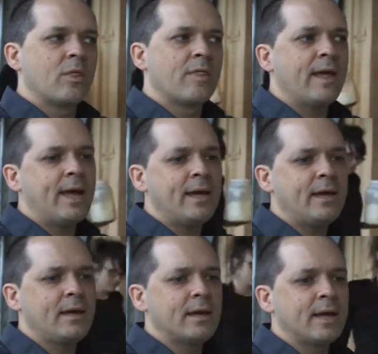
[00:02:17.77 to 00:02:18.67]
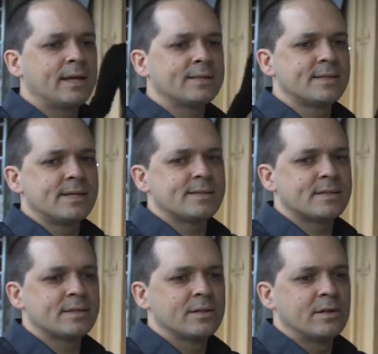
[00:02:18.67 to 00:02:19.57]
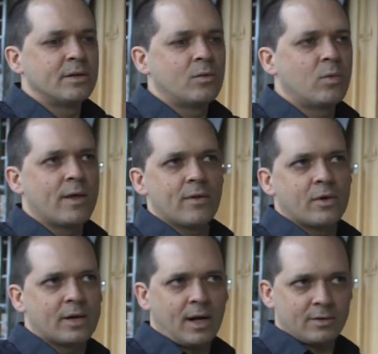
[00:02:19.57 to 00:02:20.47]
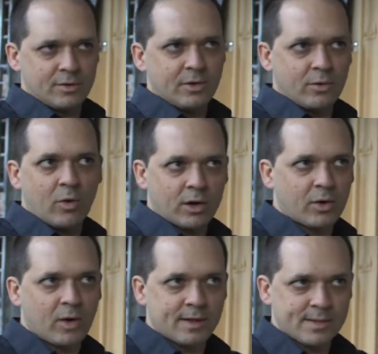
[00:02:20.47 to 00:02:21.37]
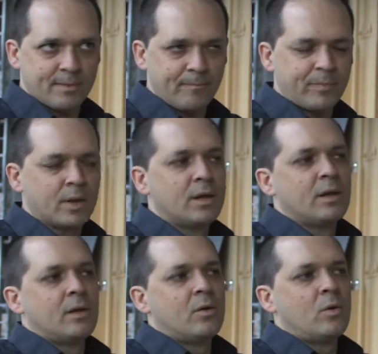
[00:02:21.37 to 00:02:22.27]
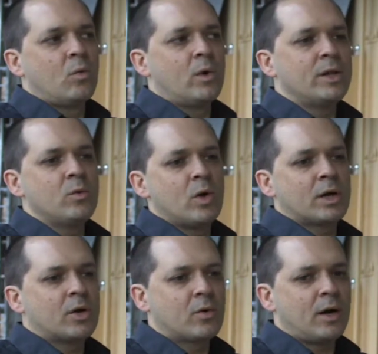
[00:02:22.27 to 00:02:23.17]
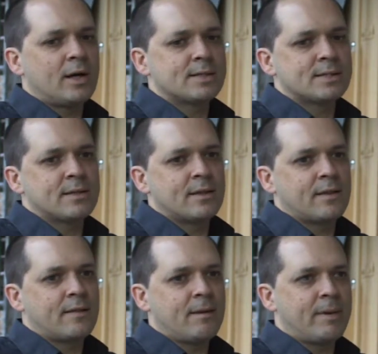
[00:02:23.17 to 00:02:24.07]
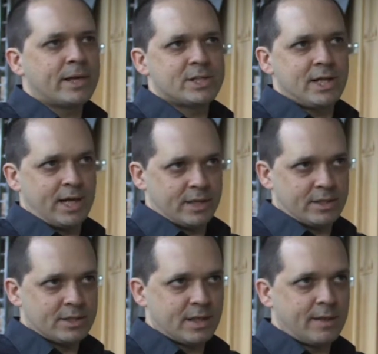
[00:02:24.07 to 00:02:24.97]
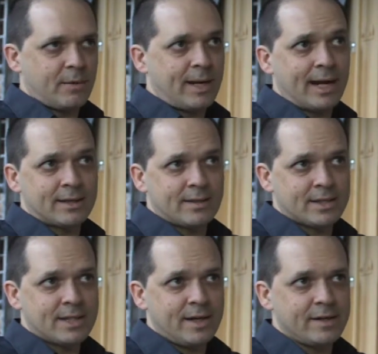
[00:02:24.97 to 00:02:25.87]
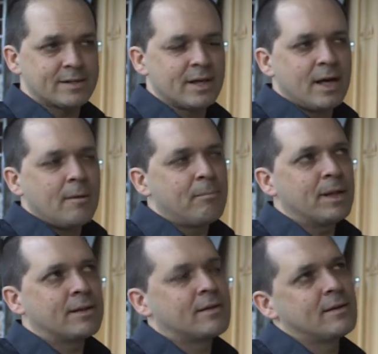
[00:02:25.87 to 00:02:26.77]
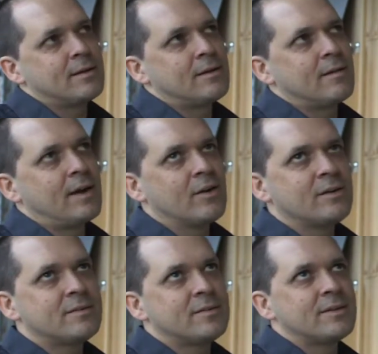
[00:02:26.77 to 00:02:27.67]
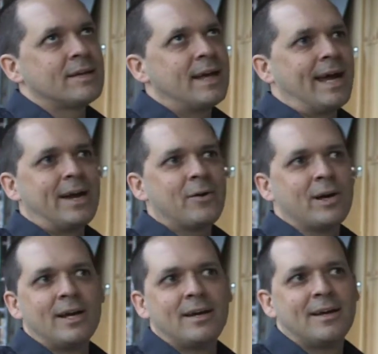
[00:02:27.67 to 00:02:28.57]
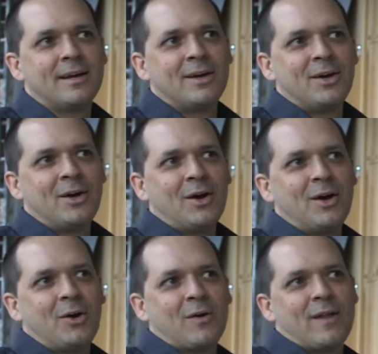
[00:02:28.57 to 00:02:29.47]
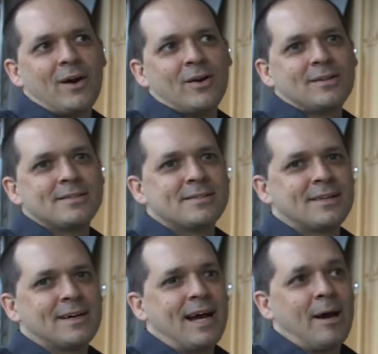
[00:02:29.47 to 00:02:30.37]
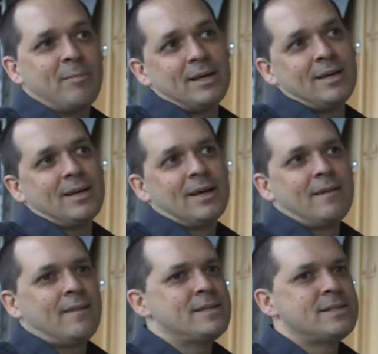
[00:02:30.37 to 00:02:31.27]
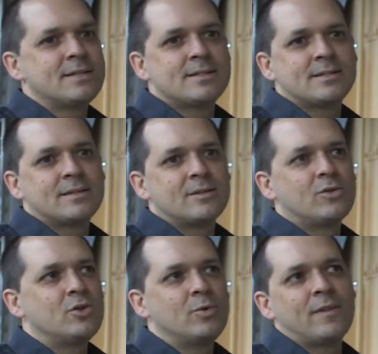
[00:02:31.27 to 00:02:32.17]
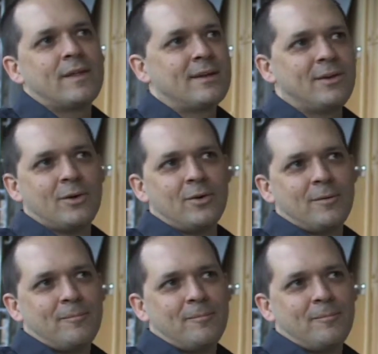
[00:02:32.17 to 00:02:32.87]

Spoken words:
they exist whether or not you walk across them. When you walk across, they make a change and they react to that change, but they aren't angry or they aren't happy. They just do what they do,